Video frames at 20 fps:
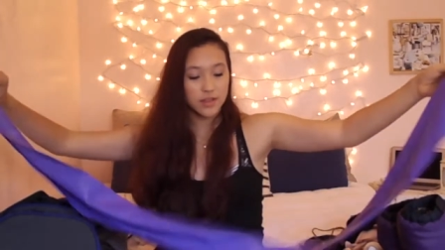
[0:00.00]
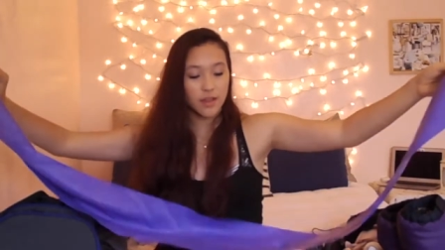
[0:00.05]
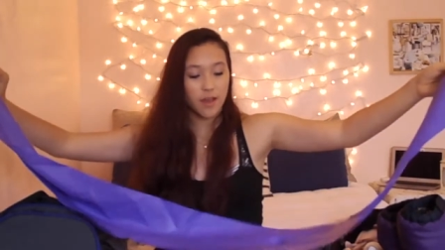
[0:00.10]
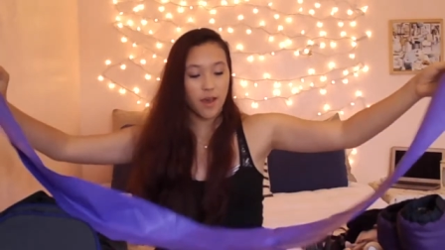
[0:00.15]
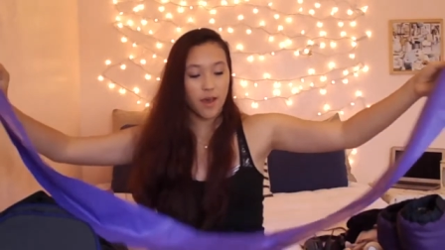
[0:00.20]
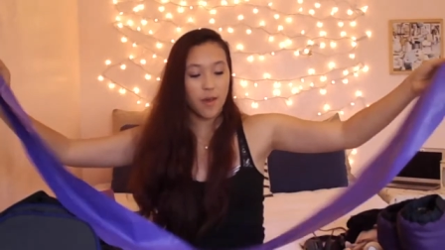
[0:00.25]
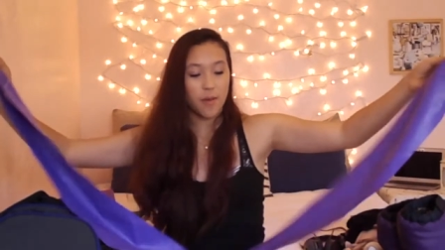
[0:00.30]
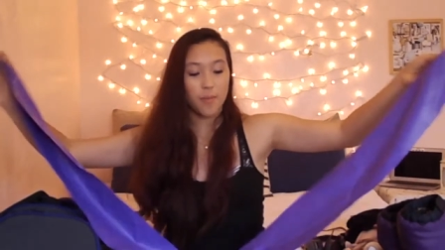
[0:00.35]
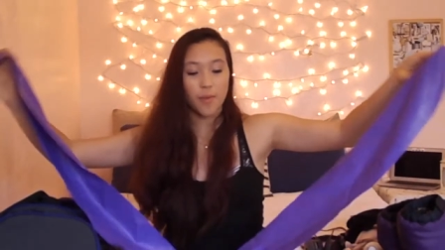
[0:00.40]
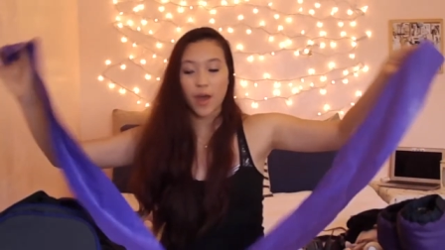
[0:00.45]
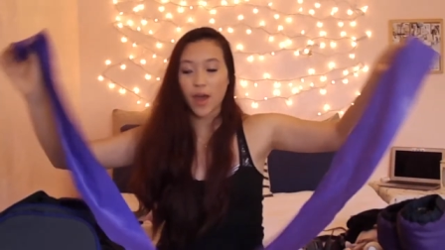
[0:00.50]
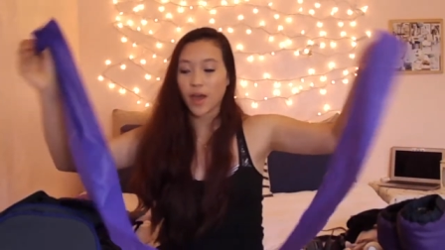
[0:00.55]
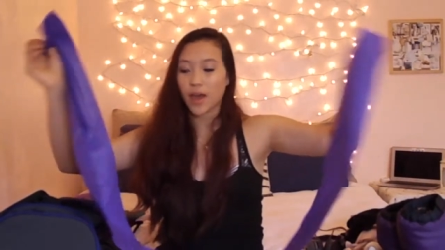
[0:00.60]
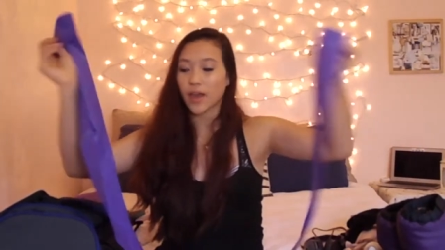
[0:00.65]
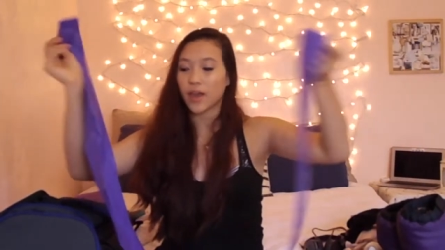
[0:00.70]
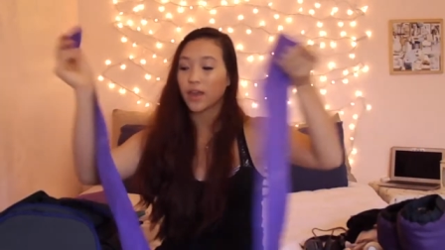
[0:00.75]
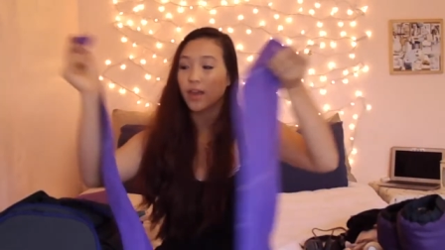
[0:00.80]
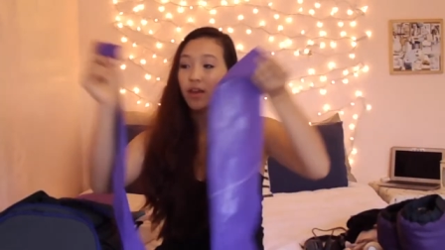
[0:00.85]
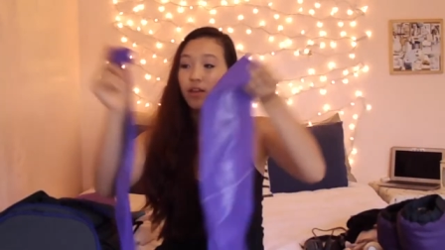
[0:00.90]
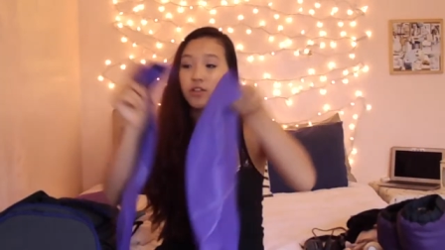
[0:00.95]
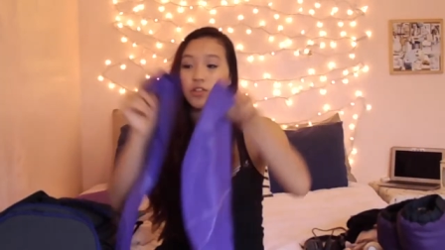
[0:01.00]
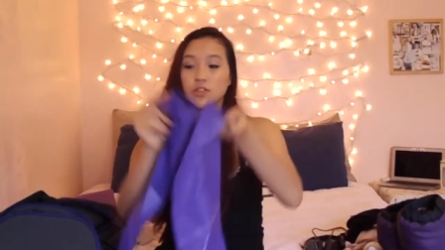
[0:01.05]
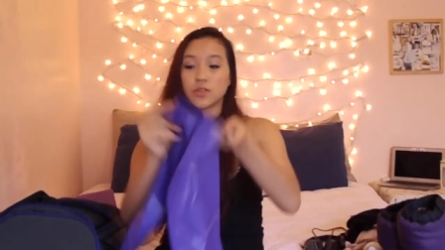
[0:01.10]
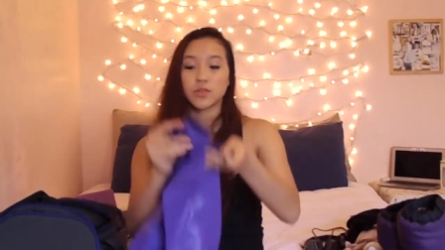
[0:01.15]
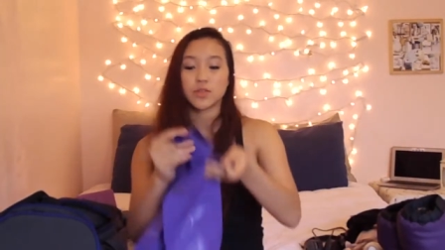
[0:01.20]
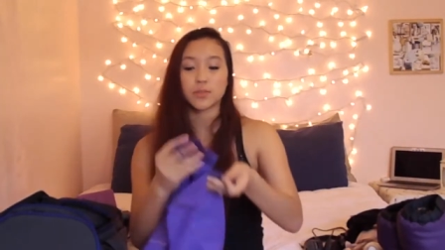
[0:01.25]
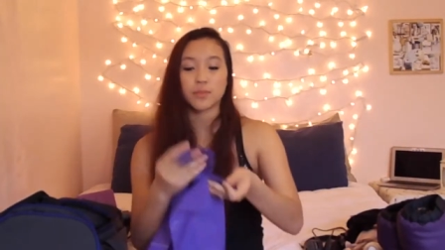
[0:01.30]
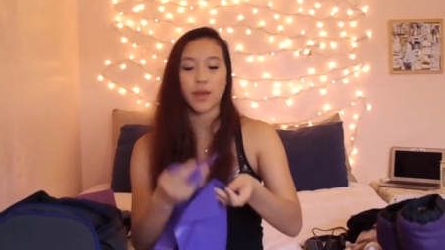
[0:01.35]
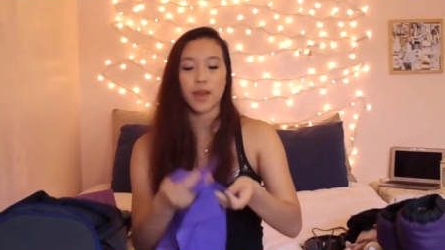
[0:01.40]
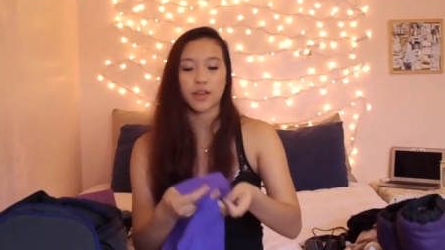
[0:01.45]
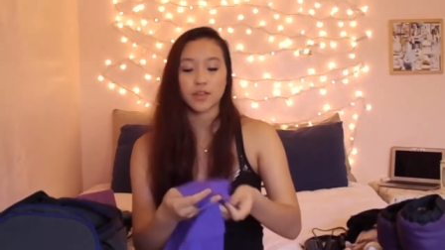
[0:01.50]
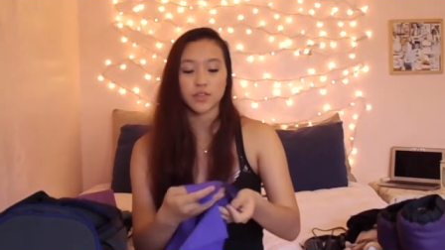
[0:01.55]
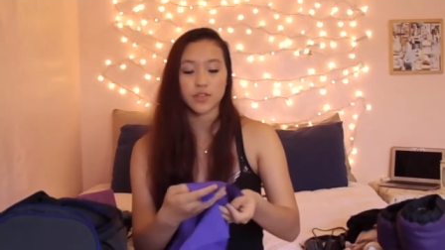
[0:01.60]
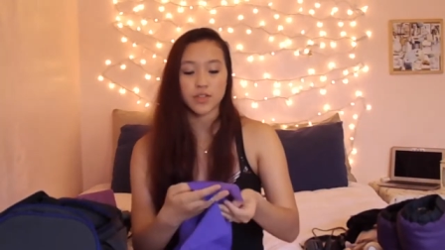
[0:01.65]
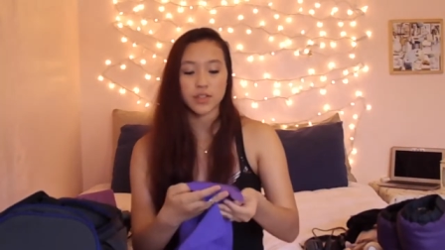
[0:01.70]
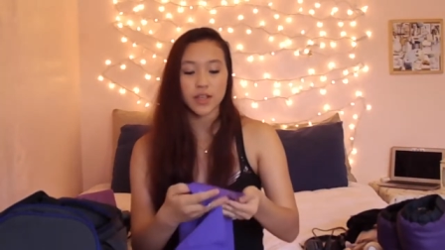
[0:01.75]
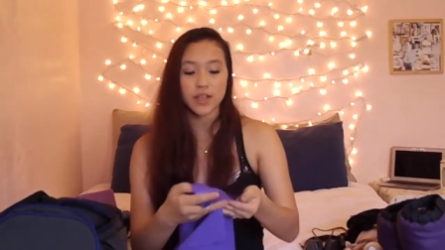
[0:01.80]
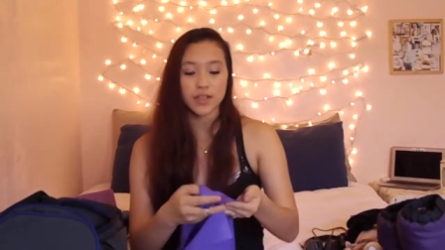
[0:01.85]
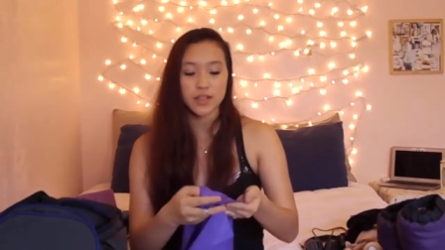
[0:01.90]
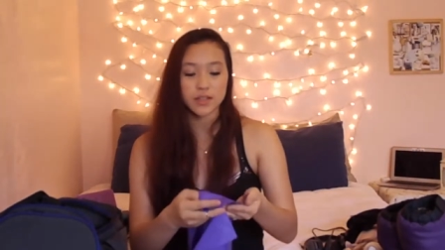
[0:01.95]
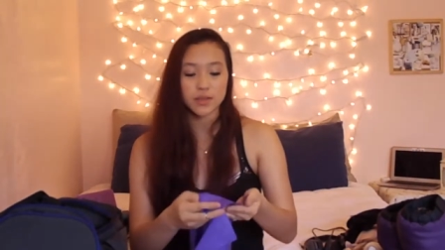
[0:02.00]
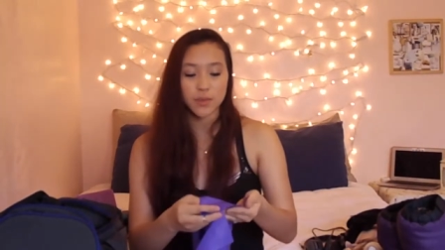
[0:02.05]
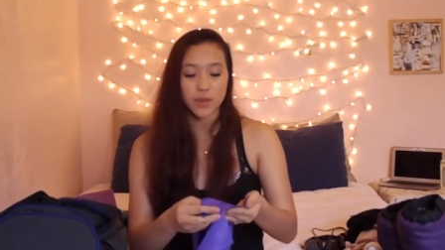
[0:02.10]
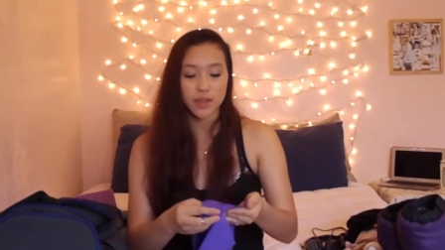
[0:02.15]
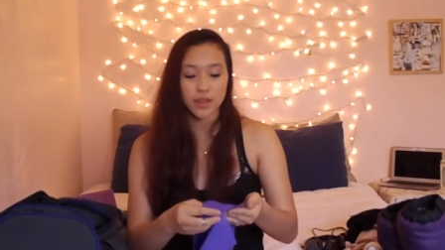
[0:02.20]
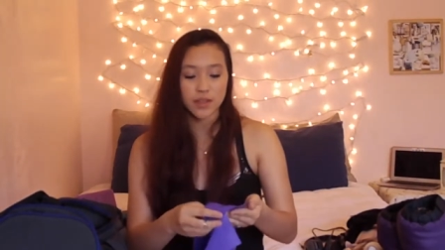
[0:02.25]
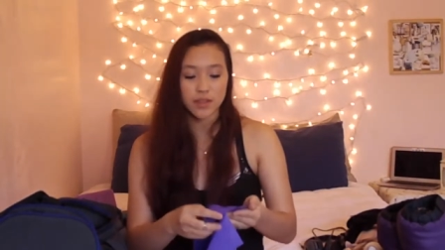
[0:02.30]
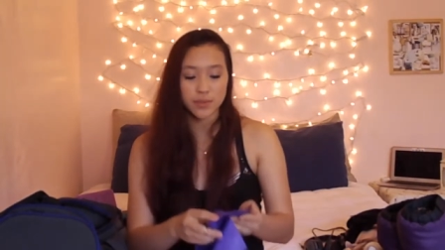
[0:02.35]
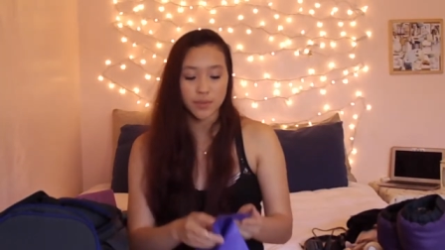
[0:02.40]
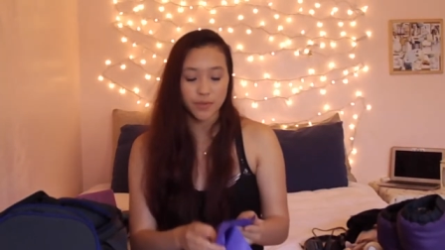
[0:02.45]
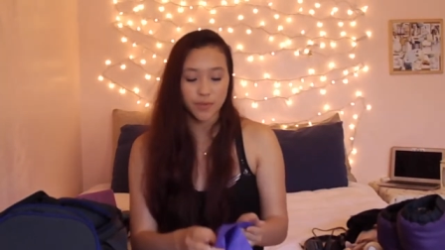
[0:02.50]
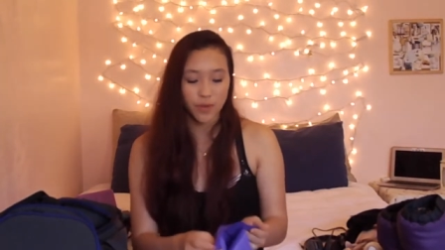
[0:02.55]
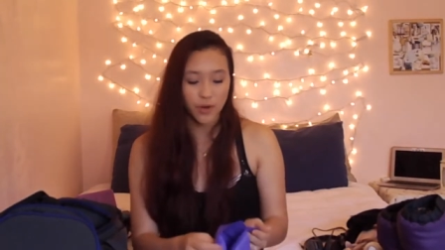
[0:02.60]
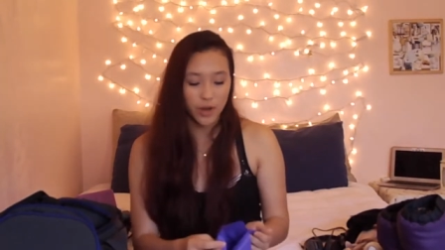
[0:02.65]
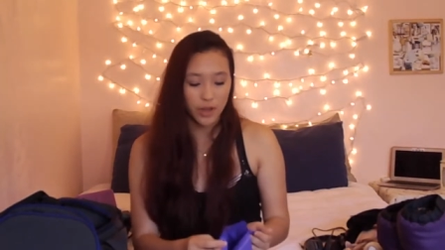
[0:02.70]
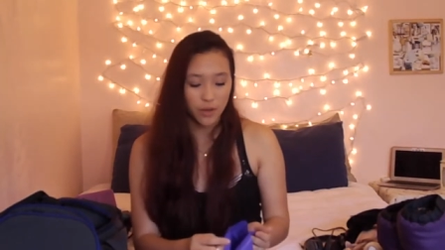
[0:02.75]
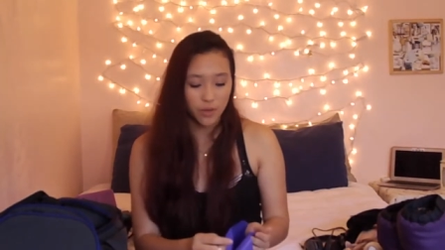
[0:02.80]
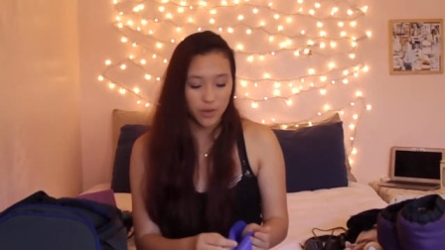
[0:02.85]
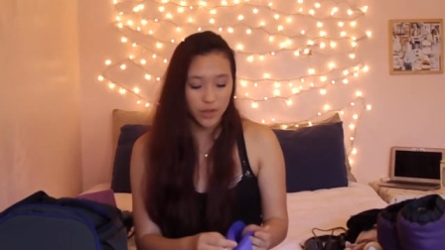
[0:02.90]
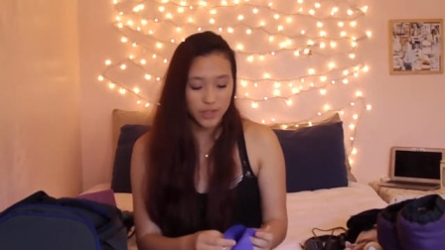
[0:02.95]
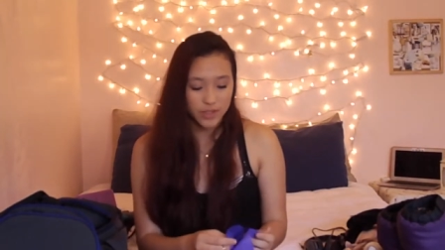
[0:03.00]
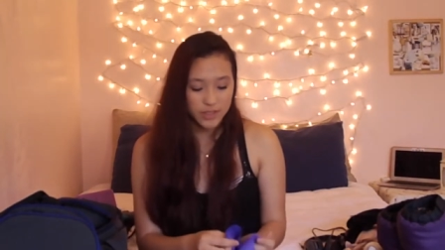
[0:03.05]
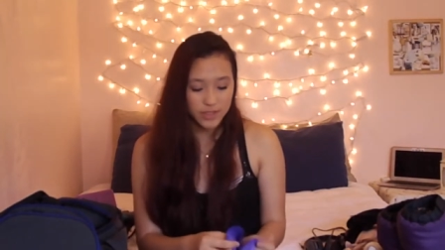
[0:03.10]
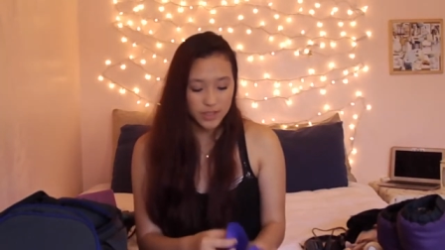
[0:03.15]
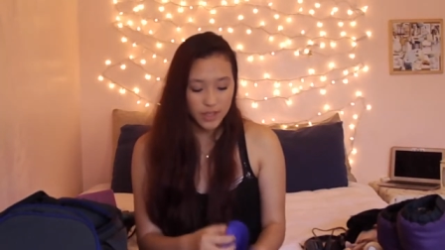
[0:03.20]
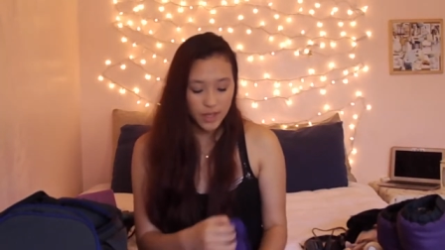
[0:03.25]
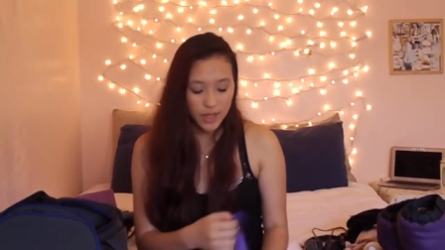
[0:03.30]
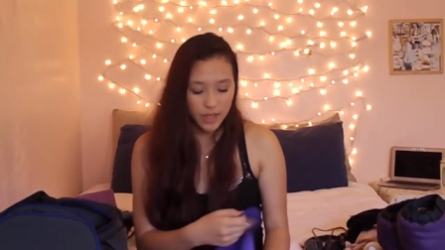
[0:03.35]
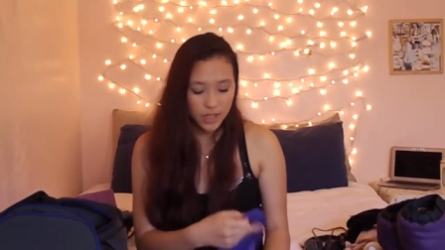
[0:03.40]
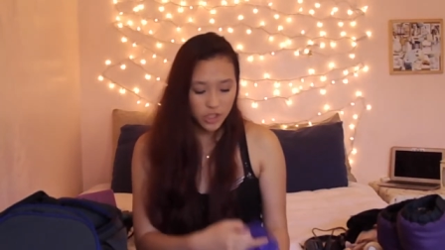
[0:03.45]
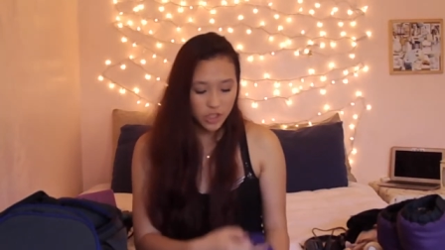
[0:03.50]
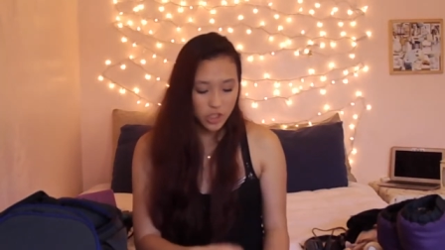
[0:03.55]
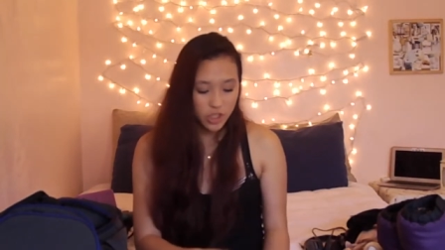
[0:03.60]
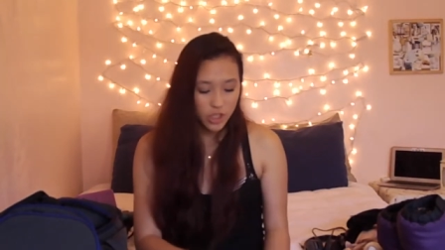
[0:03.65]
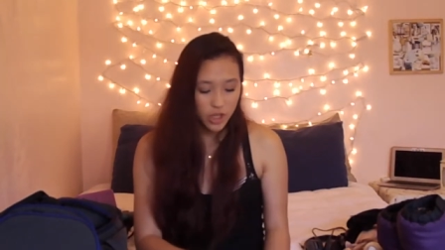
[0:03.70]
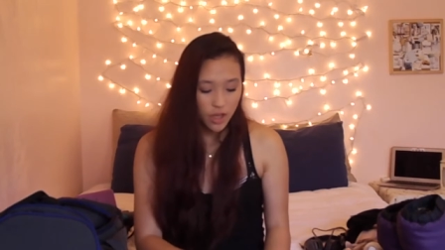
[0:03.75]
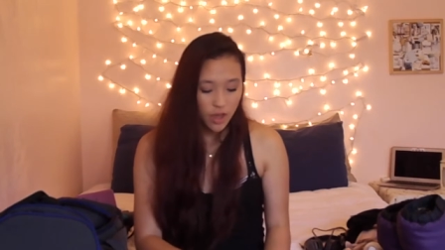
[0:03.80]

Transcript: Um, I do some exercises with this before I go on stage.